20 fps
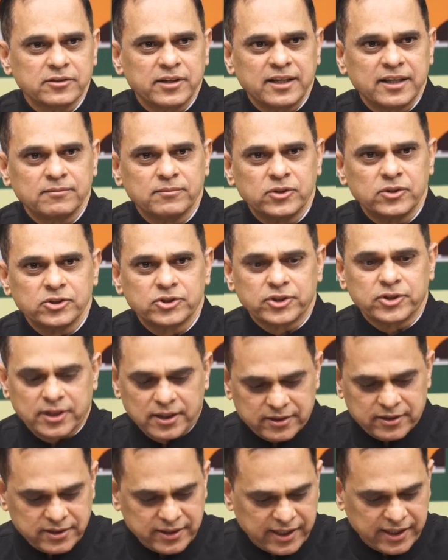to have more
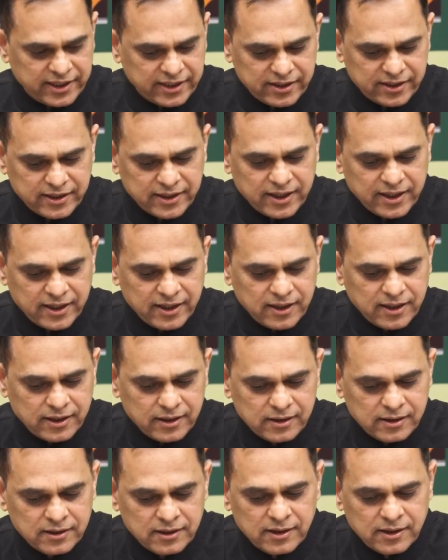children, and
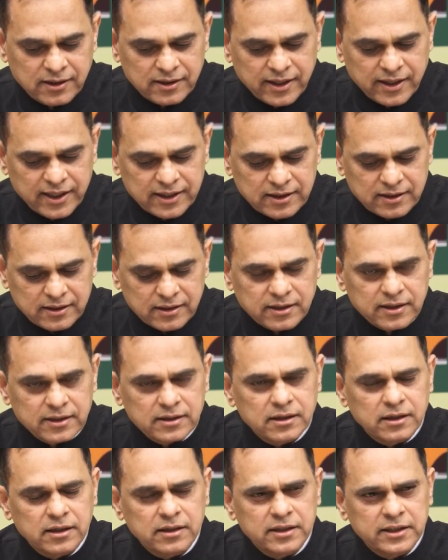that
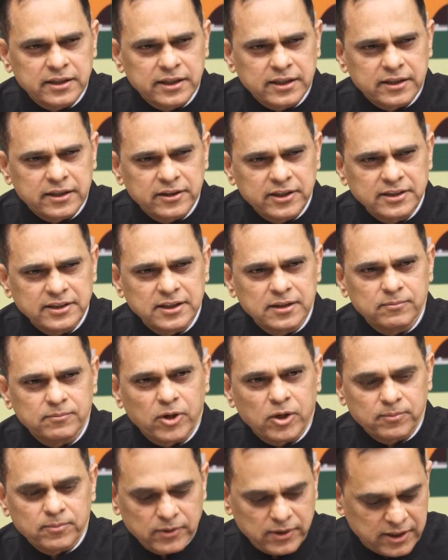the decreasing
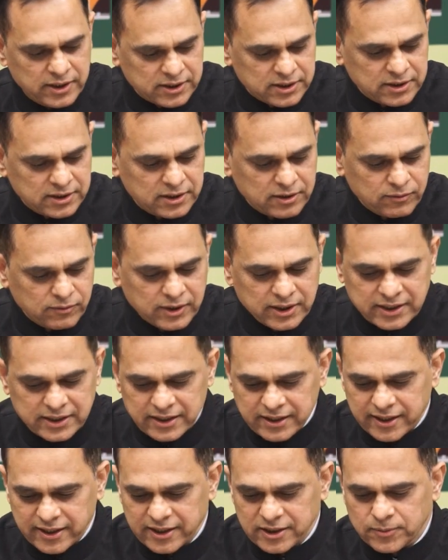population, the
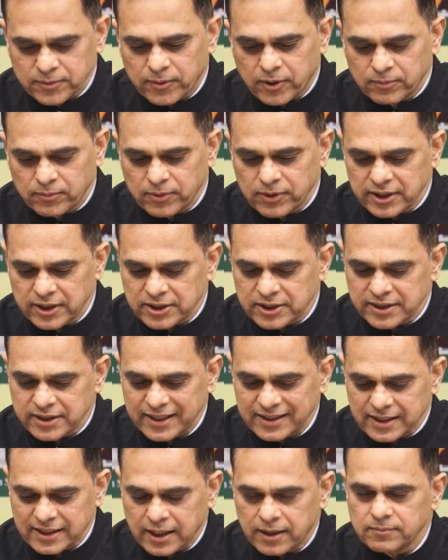working age population,
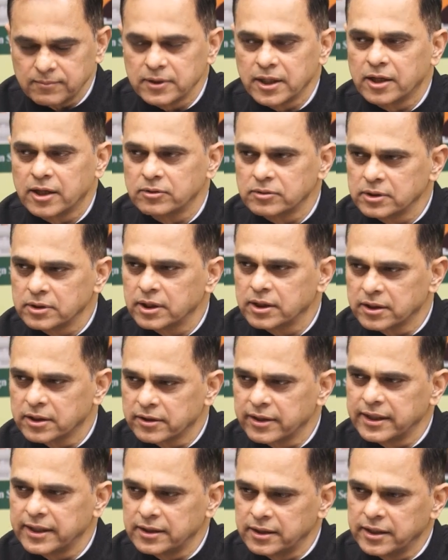had come down a
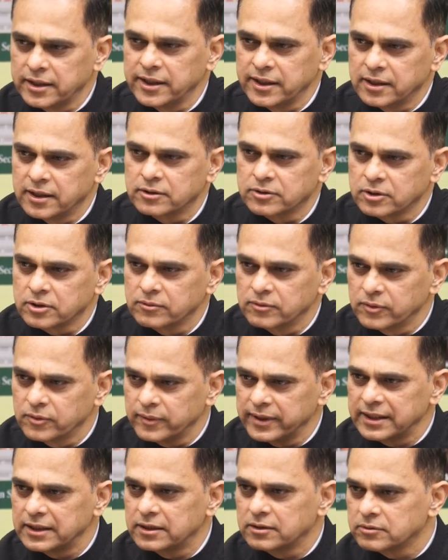great deal. So we
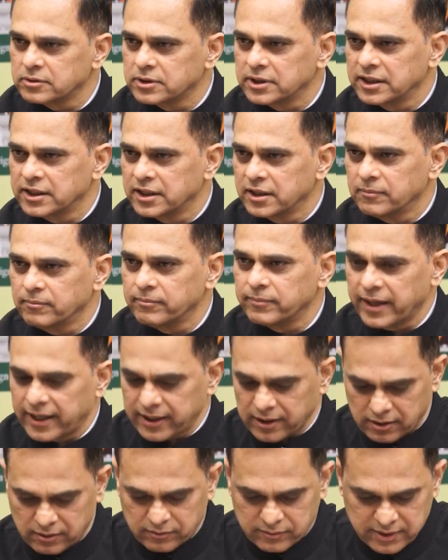wait to see the
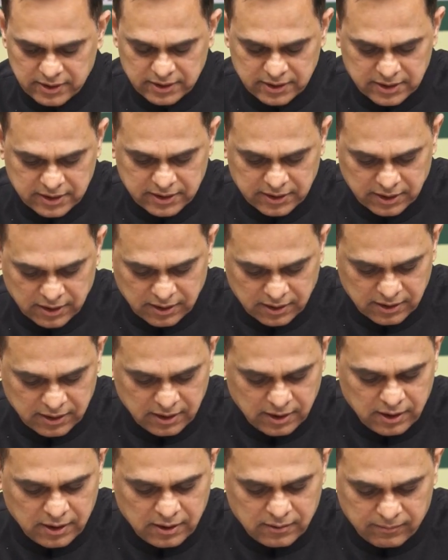impact of this
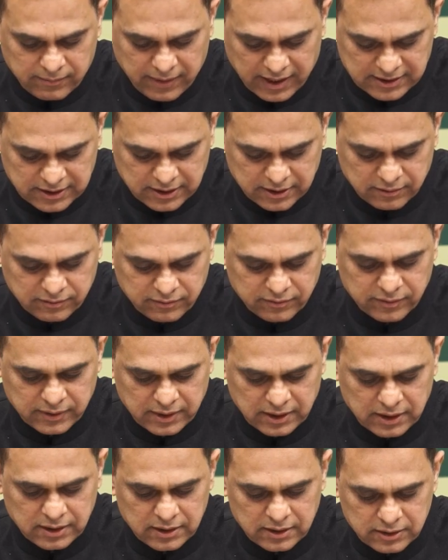massive
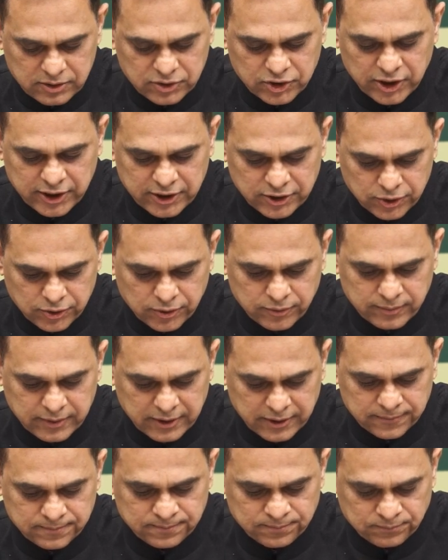changeover.